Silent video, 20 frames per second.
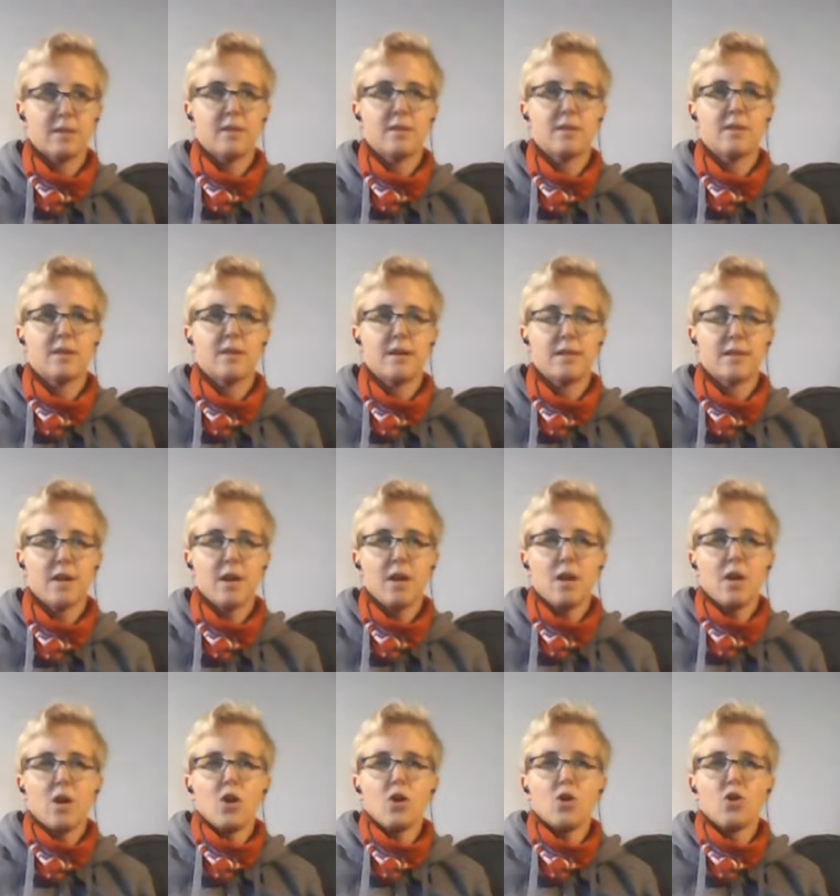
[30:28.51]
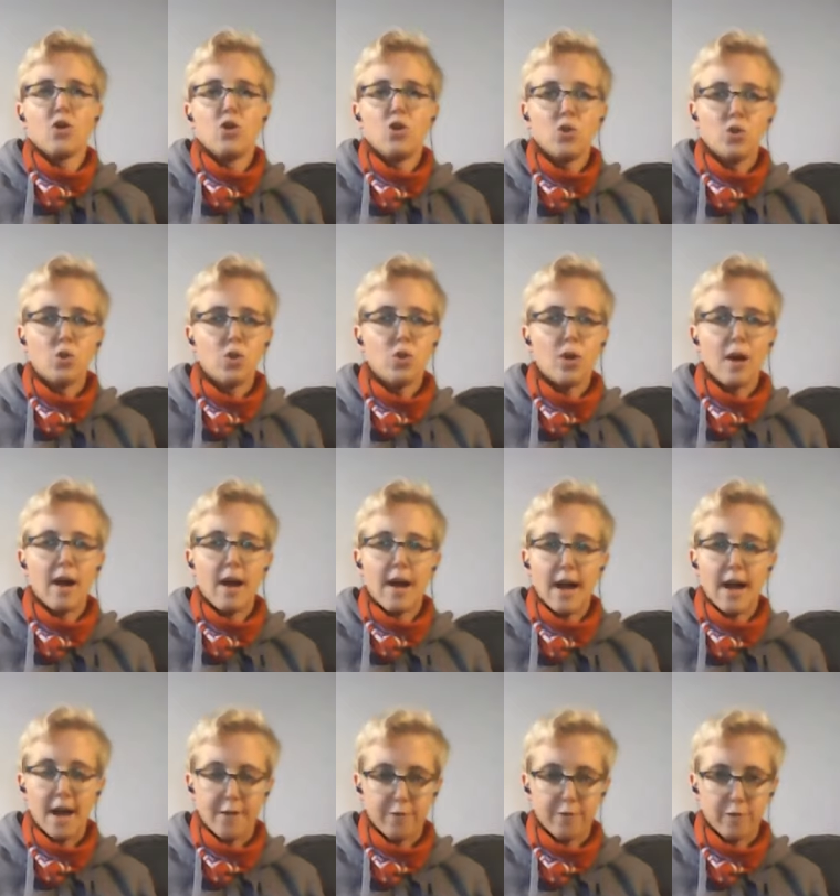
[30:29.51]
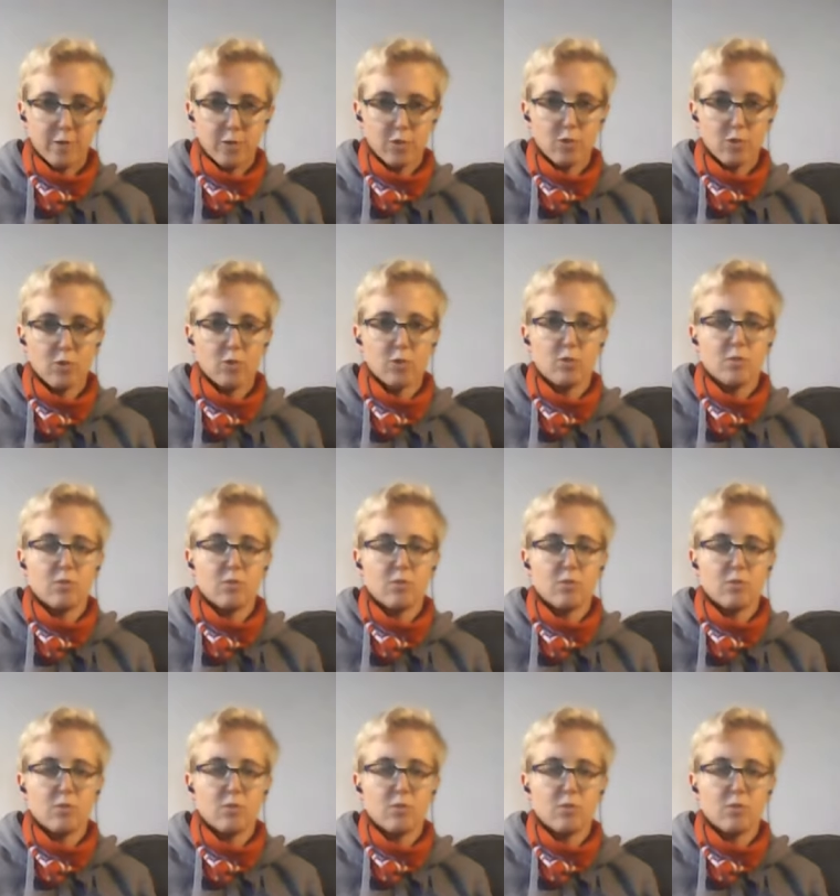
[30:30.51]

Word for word: is that you have to